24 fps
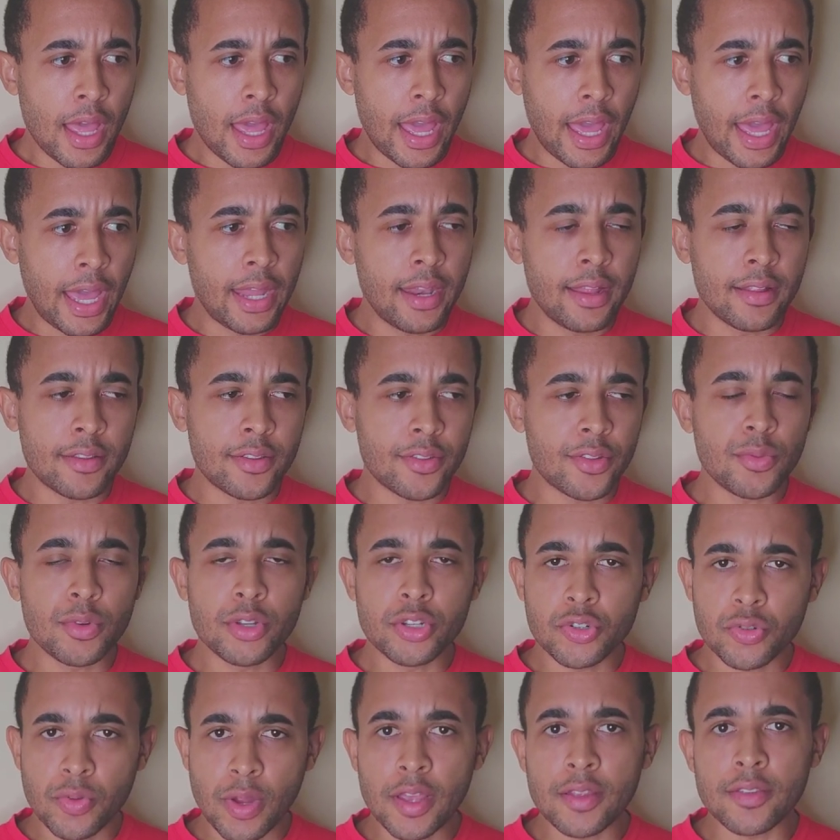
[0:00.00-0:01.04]
and it's to
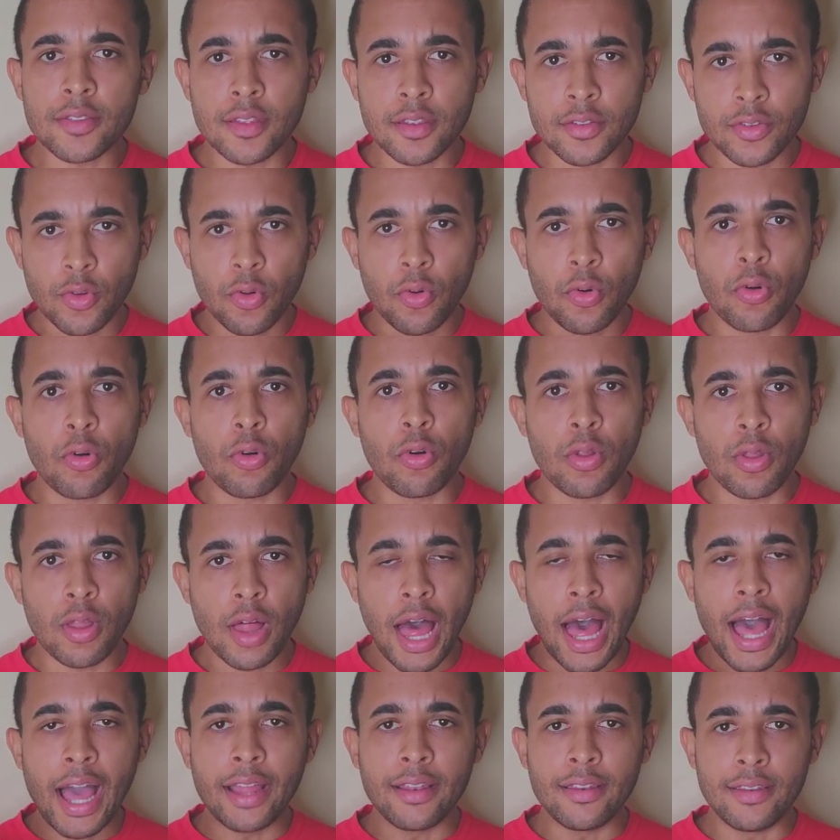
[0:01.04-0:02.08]
address this whole
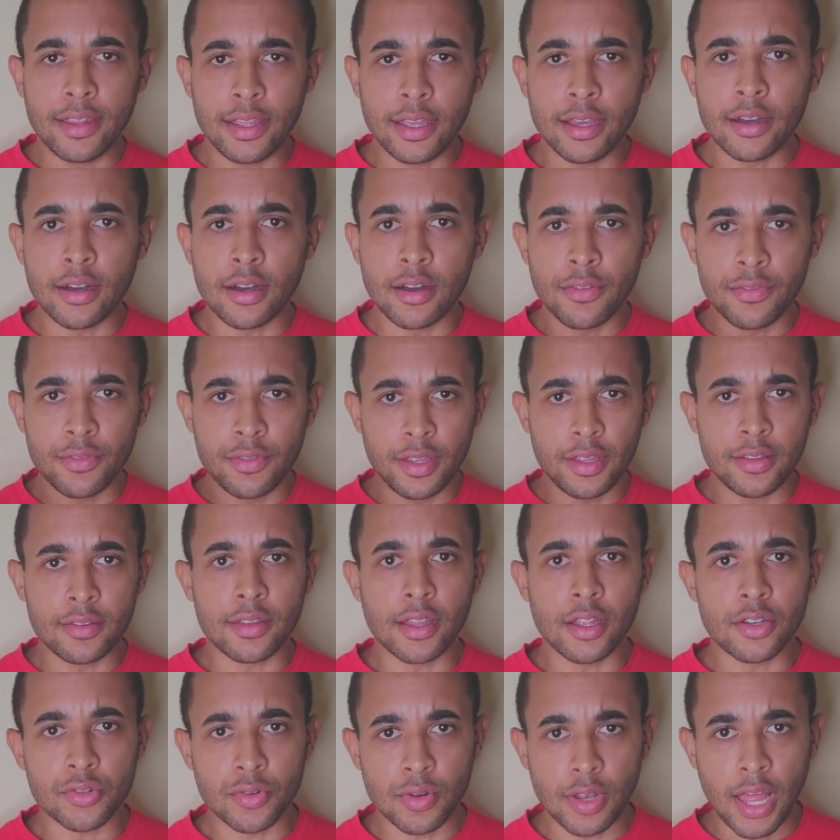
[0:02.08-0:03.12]
idea of
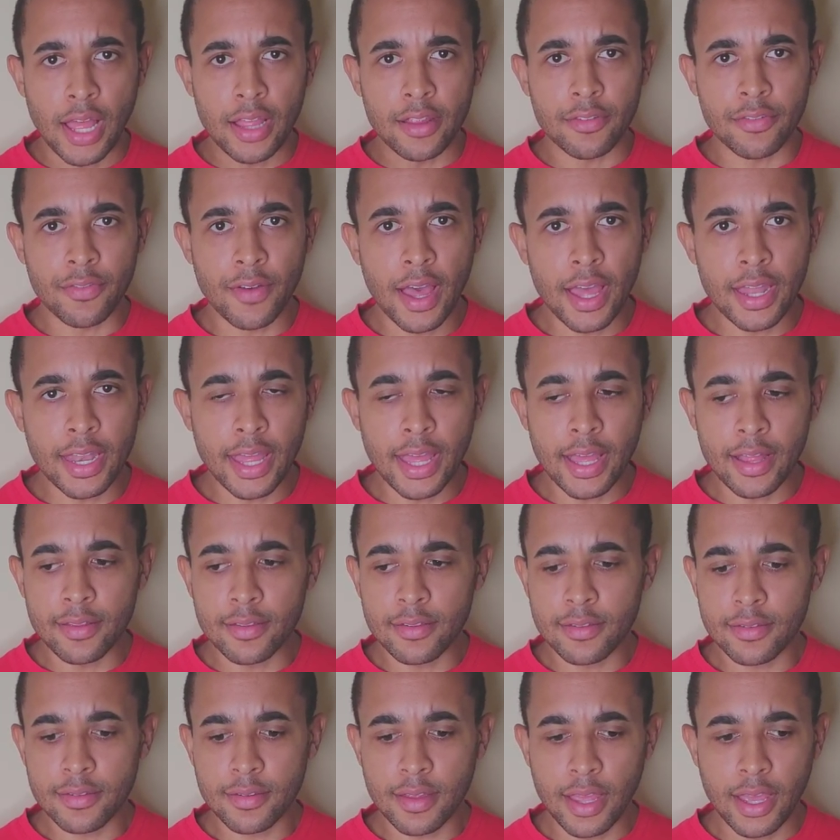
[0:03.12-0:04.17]
decentralized
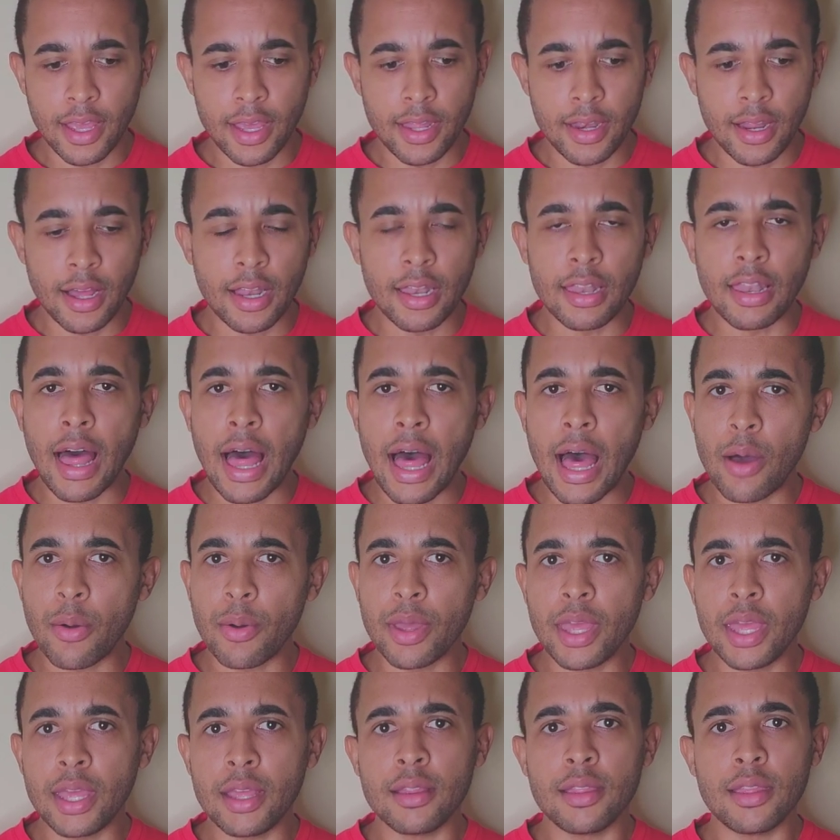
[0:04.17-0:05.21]
finance and
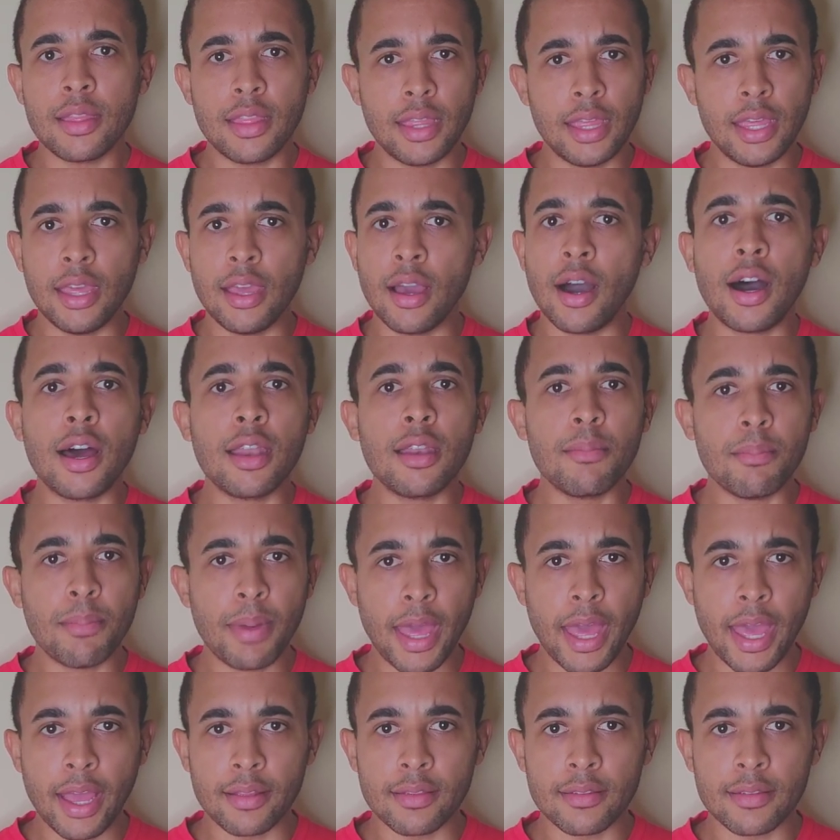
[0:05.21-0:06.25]
allowing the
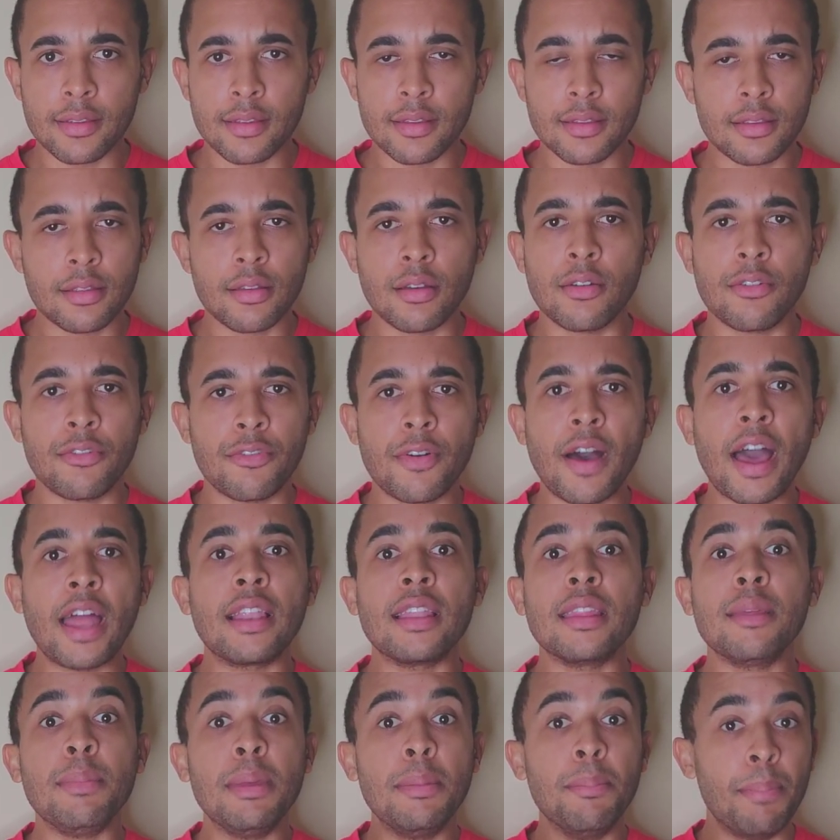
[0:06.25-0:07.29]
unbanked to
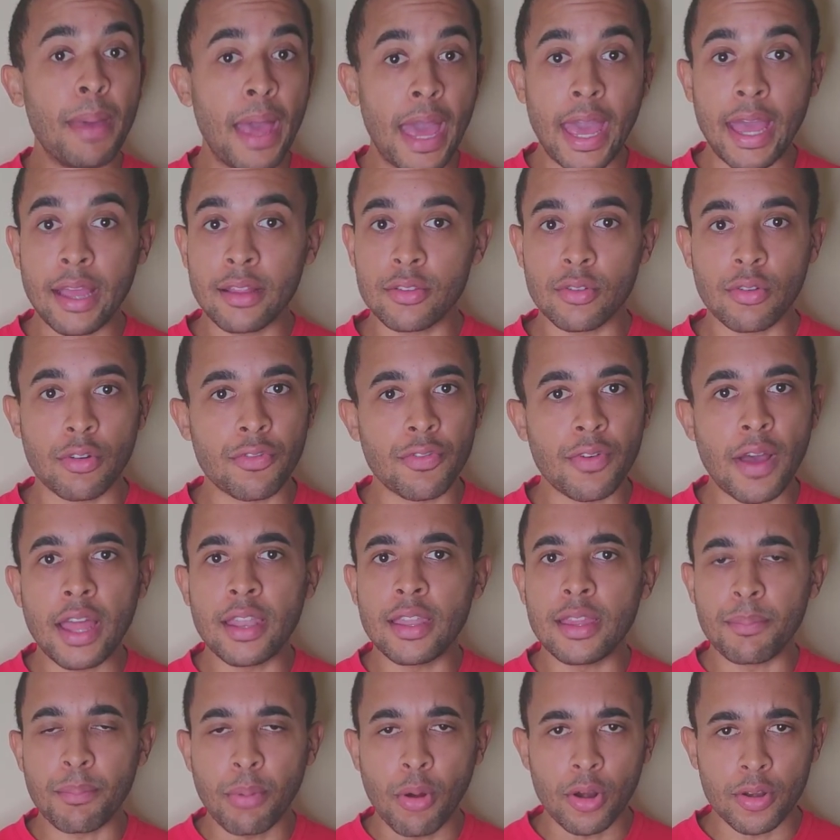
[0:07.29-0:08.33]
finally be banked or
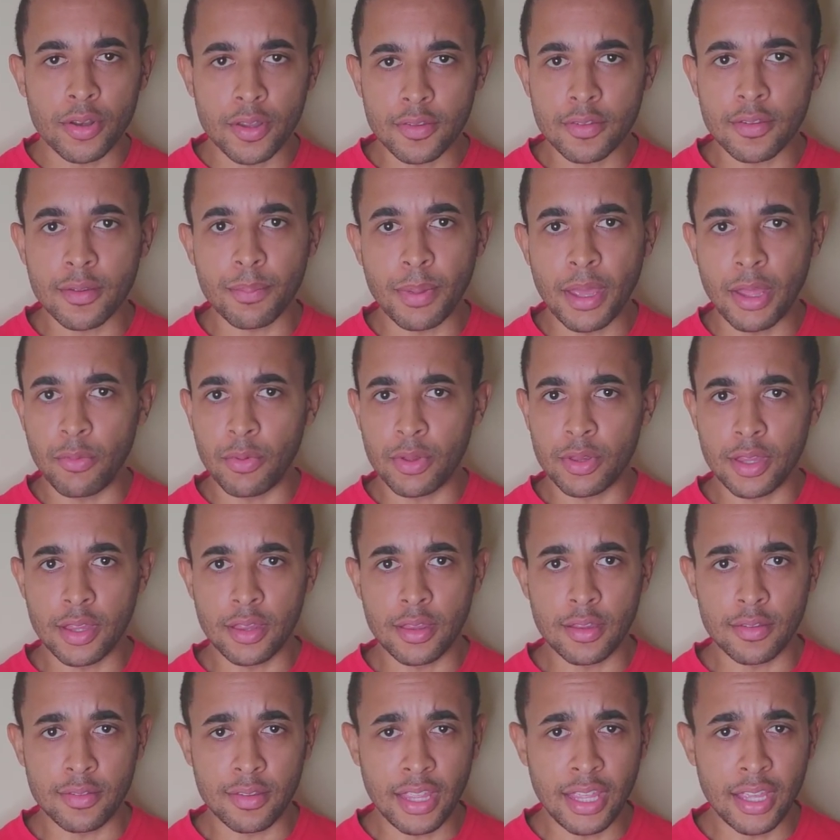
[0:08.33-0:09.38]
finally participate within
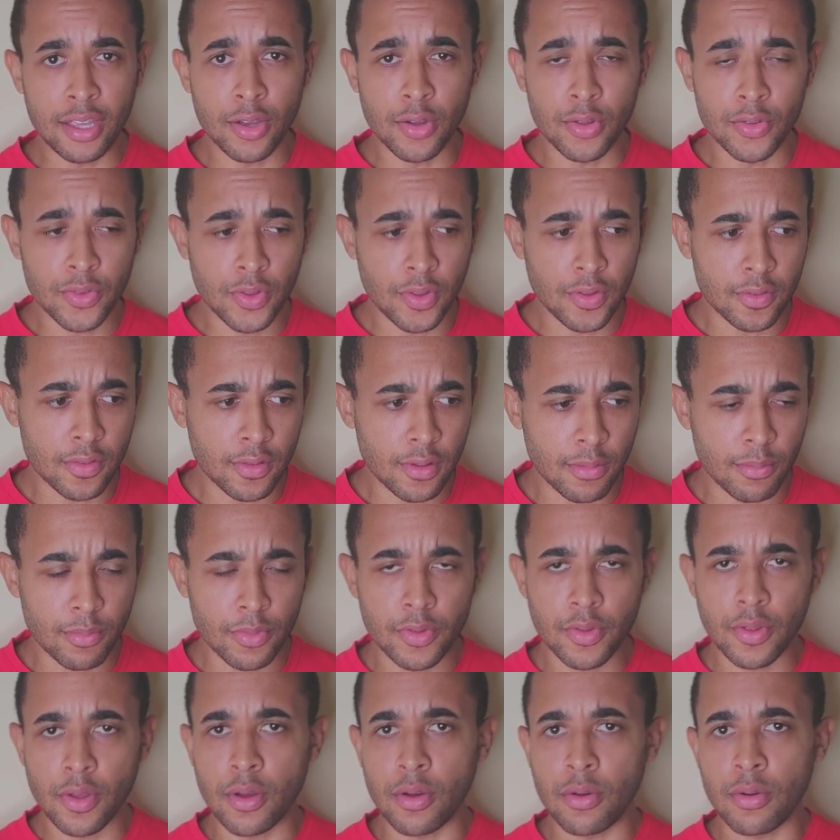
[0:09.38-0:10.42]
this ecosystem.
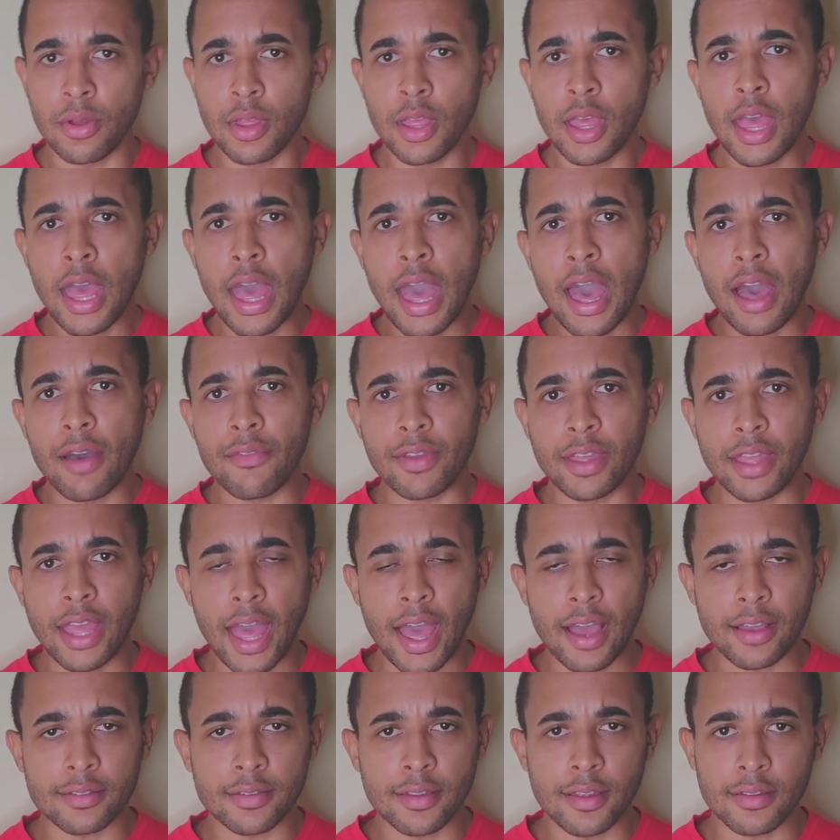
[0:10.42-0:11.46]
So, having
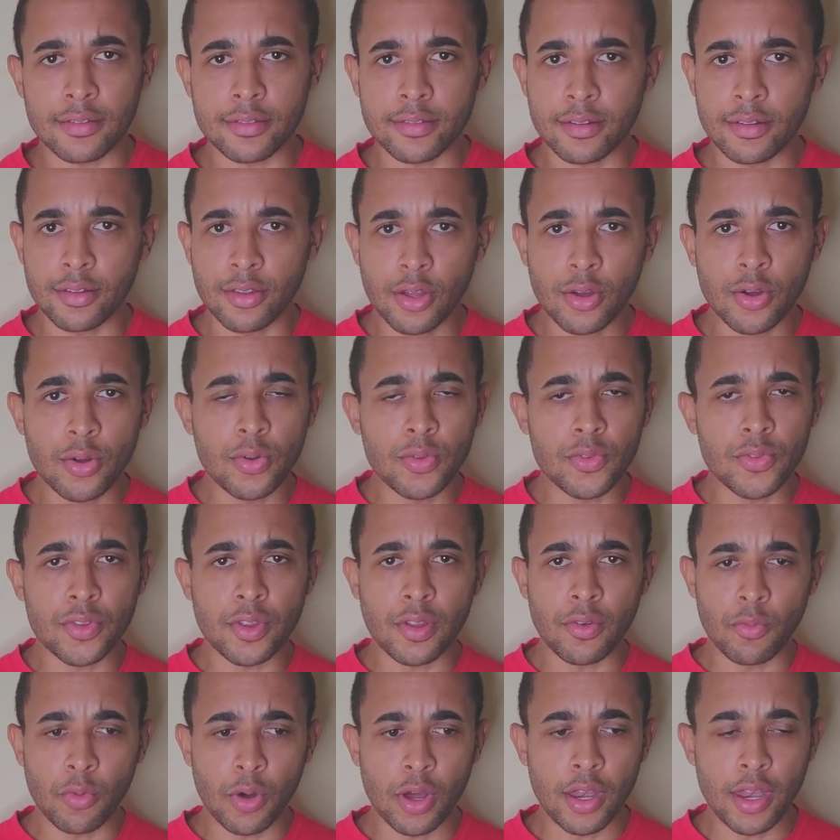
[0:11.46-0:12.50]
access to loans
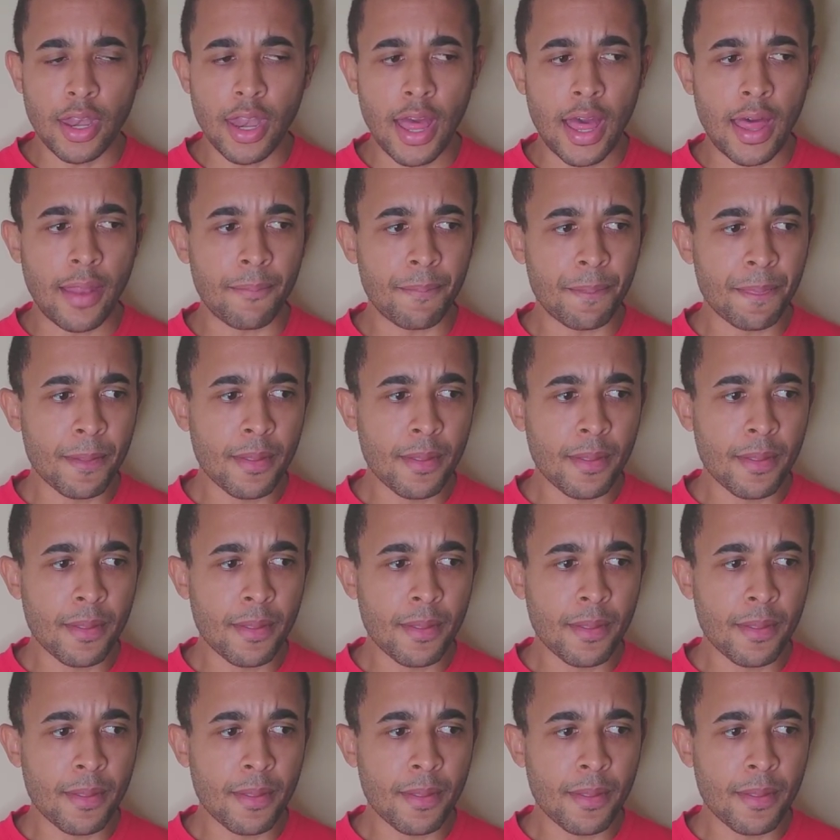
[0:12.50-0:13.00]
and whatnot.